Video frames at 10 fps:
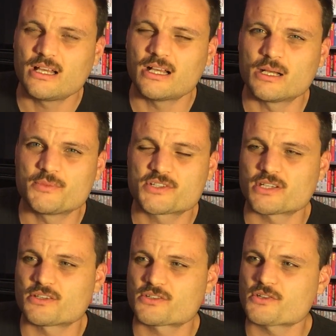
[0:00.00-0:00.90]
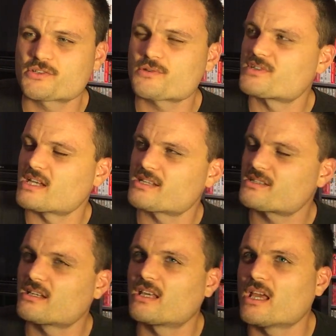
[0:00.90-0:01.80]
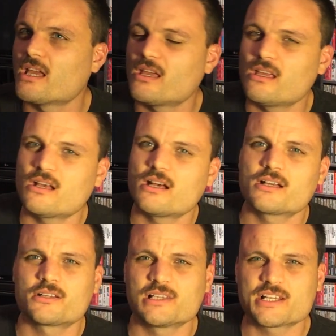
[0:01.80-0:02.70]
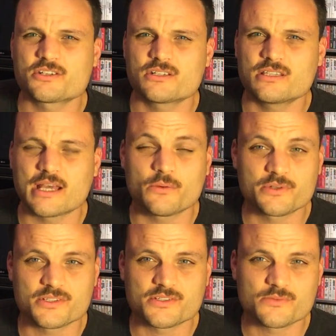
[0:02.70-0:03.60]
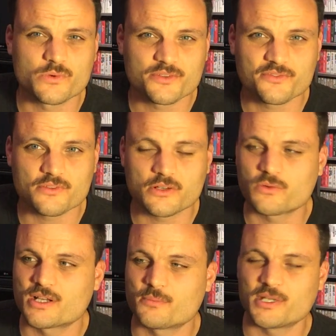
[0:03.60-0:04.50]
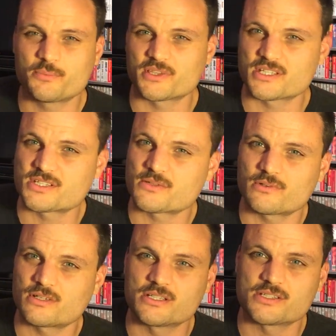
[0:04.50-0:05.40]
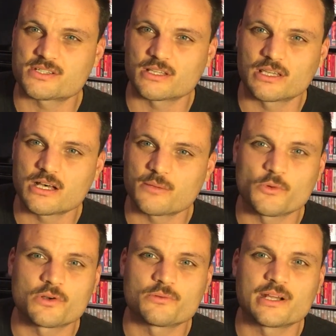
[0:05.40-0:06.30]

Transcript: There's also SNK collection. That one's worth quite a bit, but this one is a lot more